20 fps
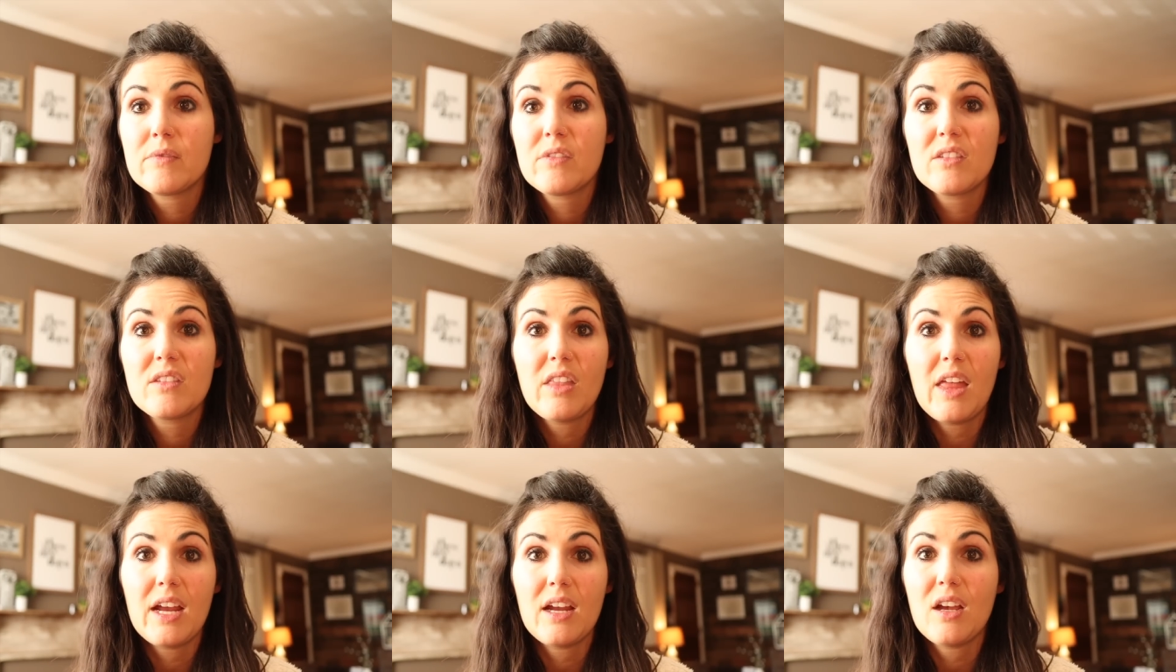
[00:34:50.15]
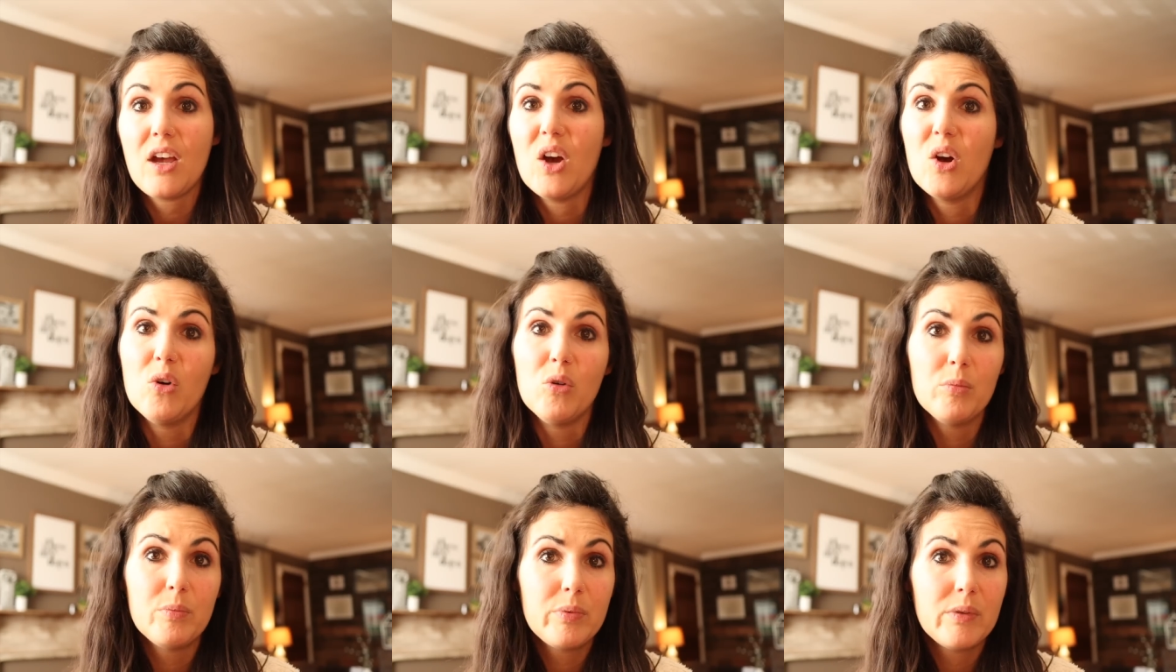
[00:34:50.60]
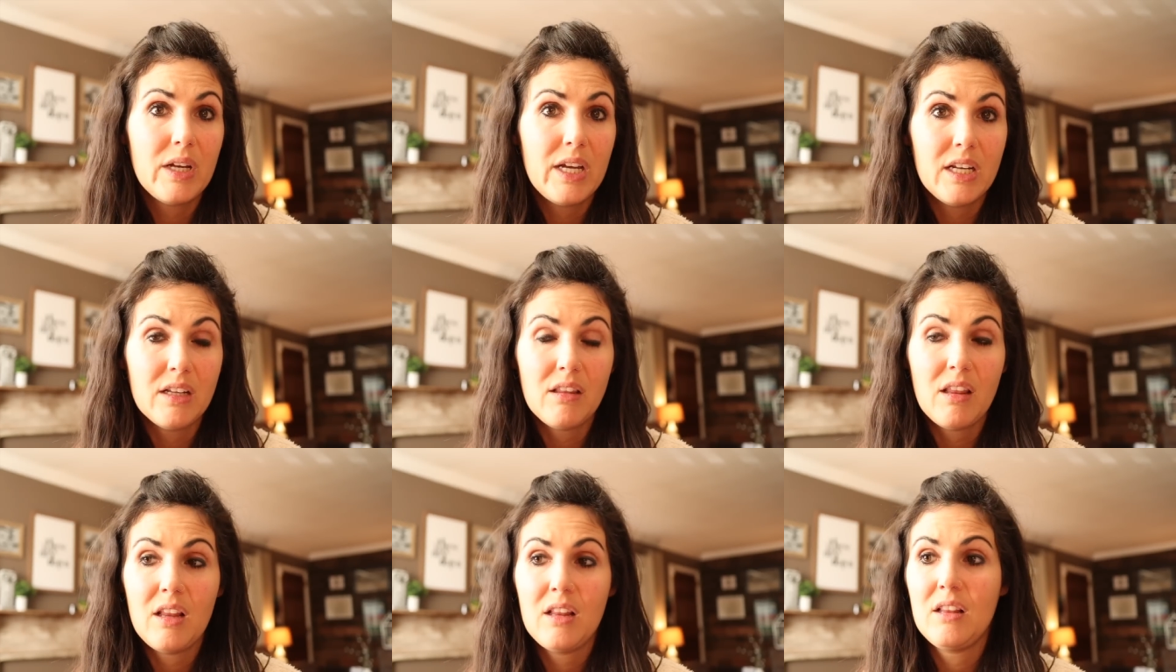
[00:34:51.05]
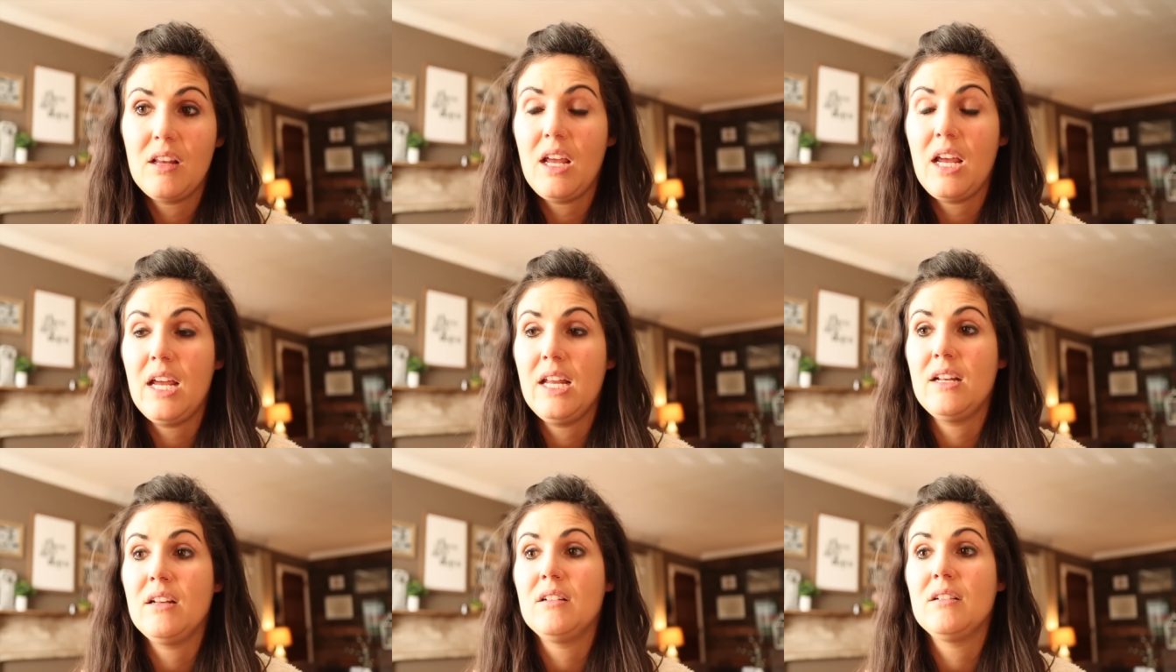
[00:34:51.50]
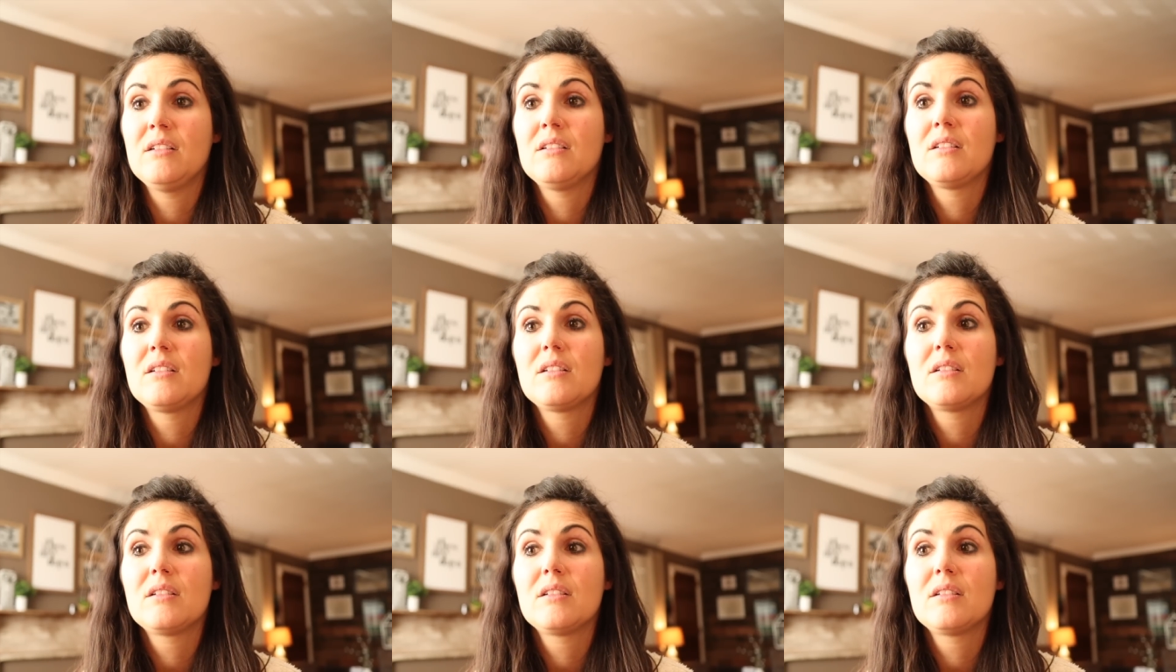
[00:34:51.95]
like cope and